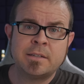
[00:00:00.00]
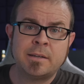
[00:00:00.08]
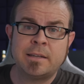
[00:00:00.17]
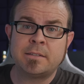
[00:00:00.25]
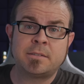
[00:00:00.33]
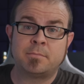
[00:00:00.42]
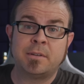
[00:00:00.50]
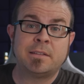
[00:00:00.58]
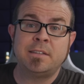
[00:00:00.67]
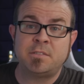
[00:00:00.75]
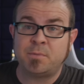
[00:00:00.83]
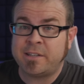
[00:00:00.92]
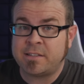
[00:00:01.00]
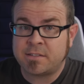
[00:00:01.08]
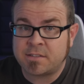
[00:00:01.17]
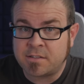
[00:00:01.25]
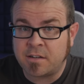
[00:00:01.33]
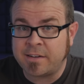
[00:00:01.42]
And at least we get
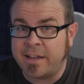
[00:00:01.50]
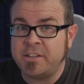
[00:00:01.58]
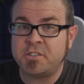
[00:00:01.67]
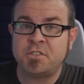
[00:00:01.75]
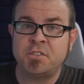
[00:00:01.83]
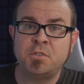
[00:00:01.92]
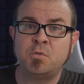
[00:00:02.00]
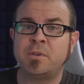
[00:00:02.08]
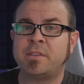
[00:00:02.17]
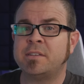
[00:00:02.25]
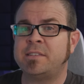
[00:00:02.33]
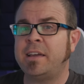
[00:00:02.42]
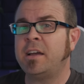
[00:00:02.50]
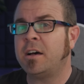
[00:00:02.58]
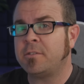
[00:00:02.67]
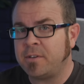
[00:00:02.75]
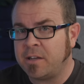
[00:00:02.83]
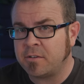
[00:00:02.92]
to start H two with a day
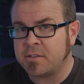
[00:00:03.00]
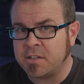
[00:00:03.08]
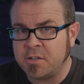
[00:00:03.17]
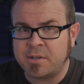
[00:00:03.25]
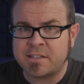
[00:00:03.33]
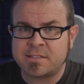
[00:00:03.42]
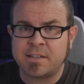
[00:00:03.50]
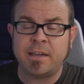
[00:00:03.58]
off here in the U S